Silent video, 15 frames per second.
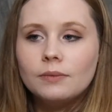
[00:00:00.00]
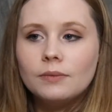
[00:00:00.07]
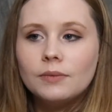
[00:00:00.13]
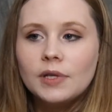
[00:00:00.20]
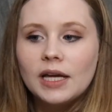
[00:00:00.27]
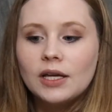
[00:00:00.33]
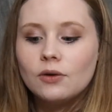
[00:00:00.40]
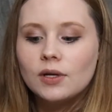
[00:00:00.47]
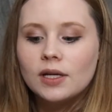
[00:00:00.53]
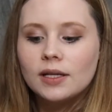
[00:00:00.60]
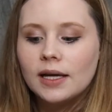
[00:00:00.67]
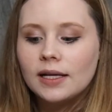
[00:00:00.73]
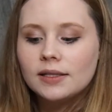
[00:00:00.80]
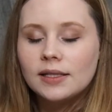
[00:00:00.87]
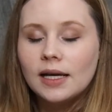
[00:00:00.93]
that you can
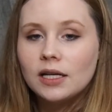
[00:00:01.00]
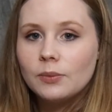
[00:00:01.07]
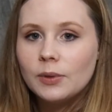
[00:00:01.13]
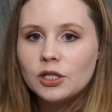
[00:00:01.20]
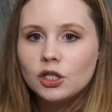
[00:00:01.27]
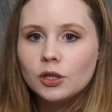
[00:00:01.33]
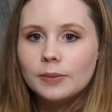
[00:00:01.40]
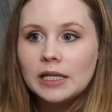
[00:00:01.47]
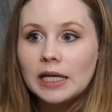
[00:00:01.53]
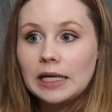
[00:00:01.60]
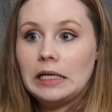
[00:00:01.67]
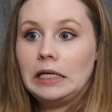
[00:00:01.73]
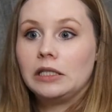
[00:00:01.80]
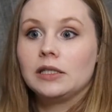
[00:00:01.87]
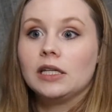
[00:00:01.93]
like send a picture and be like,
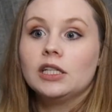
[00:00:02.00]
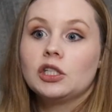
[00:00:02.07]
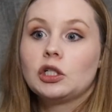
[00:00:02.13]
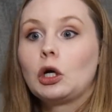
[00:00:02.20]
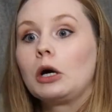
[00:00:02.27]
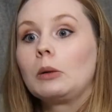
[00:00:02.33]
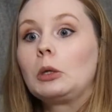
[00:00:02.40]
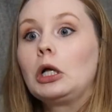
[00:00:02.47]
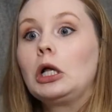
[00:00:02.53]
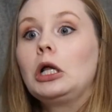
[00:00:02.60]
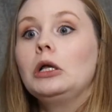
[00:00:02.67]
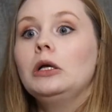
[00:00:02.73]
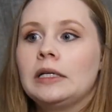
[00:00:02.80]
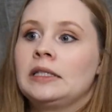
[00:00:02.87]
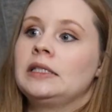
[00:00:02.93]
is this
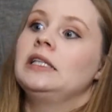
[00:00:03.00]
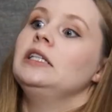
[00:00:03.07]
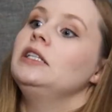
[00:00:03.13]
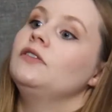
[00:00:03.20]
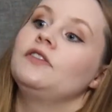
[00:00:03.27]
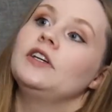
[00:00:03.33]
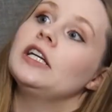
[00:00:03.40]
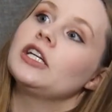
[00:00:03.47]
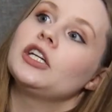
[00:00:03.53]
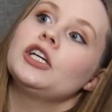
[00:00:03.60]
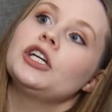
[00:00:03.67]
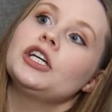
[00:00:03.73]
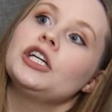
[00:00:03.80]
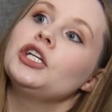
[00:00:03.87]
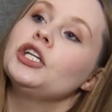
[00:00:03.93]
normal? Is this fit
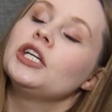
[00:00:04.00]
good?